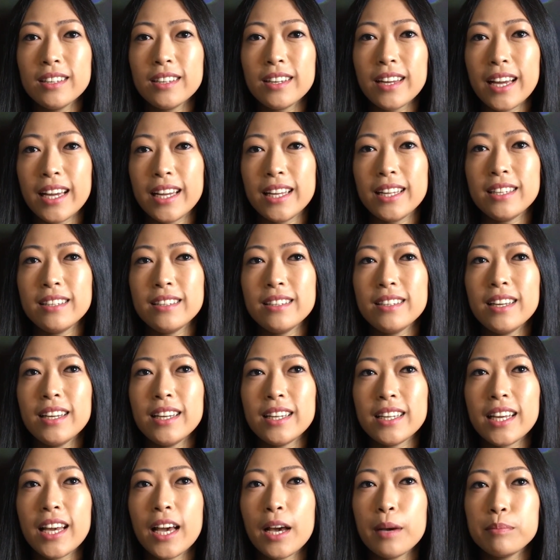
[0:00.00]
and
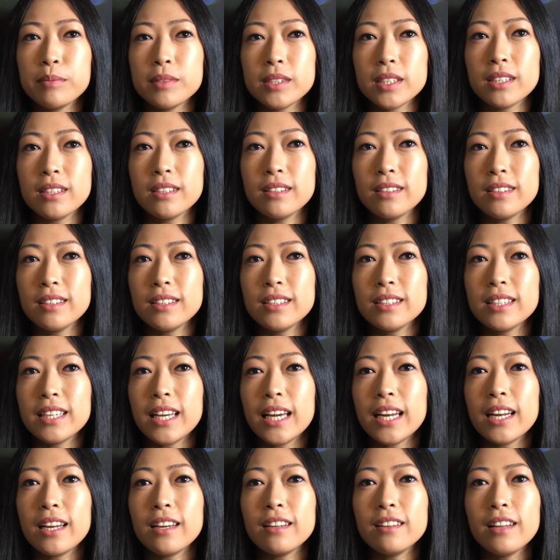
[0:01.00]
it kept
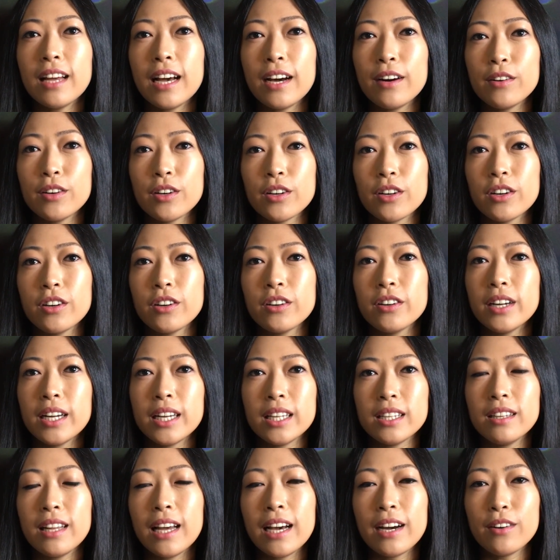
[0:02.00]
getting louder
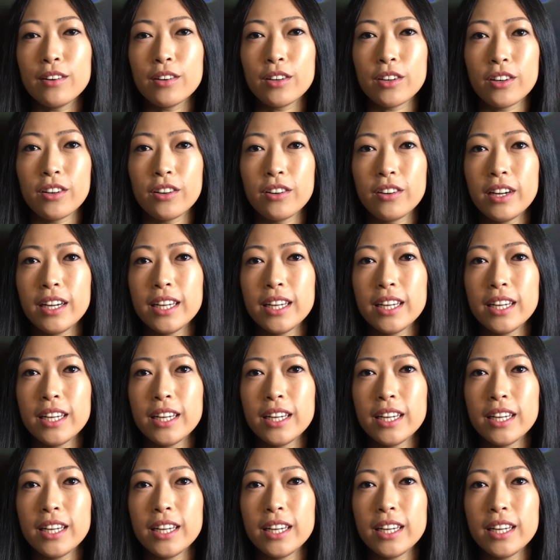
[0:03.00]
and louder,